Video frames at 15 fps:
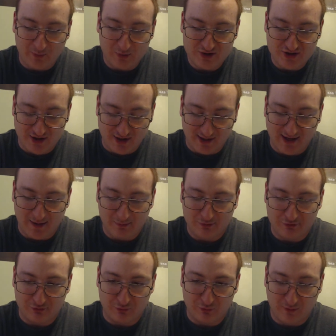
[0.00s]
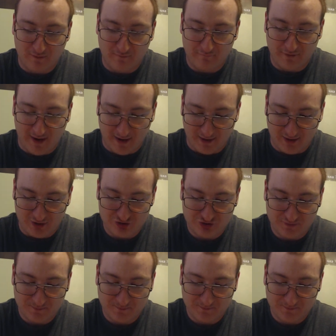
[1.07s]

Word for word: which they came through, vanish.